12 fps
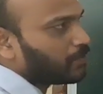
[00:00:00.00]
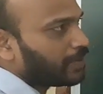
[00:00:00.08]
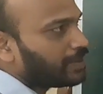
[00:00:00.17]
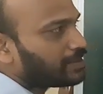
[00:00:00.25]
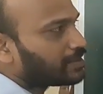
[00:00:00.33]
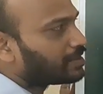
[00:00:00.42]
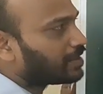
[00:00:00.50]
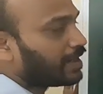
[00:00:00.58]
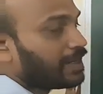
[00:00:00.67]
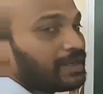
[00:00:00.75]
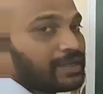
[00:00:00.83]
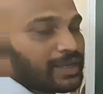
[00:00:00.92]
between
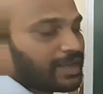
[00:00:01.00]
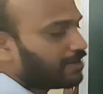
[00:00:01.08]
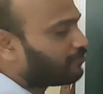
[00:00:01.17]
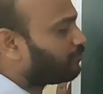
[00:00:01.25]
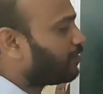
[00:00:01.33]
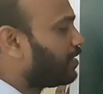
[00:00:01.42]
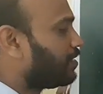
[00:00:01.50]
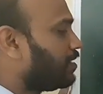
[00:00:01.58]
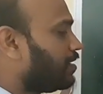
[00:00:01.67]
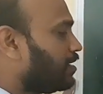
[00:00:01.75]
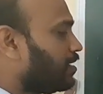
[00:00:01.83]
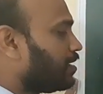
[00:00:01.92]
3 and 5.
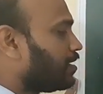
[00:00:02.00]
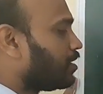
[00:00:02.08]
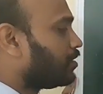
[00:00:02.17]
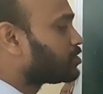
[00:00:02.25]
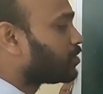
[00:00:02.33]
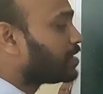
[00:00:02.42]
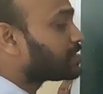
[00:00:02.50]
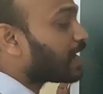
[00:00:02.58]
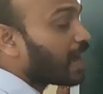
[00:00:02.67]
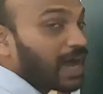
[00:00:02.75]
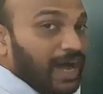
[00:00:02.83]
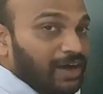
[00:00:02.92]
Now this one
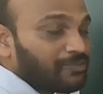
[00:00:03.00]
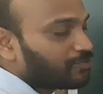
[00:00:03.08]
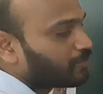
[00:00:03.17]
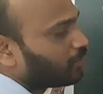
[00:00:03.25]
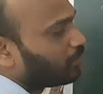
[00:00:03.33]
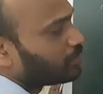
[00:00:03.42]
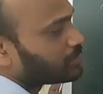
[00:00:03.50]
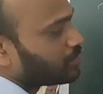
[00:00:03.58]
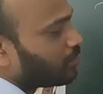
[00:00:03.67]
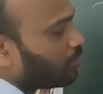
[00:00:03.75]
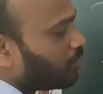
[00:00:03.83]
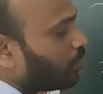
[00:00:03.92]
is half
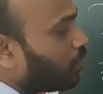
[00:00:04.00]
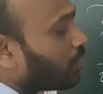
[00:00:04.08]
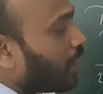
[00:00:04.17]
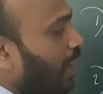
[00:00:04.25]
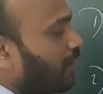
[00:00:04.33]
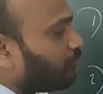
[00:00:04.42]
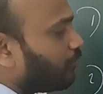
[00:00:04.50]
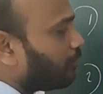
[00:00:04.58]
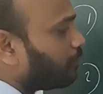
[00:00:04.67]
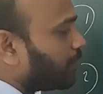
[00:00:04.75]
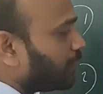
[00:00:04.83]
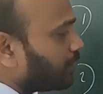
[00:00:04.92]
closed or half
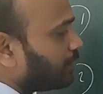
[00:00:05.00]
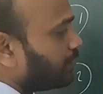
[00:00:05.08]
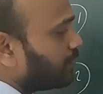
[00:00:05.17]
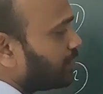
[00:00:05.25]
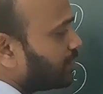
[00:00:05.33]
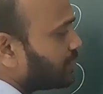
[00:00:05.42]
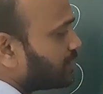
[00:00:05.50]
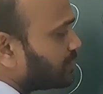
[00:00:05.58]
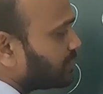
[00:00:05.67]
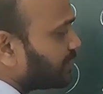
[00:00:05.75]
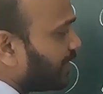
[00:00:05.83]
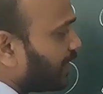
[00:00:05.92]
open.
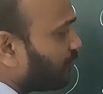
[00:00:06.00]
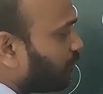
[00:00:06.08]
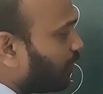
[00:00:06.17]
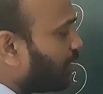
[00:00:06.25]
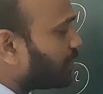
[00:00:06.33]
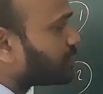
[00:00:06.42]
Set of all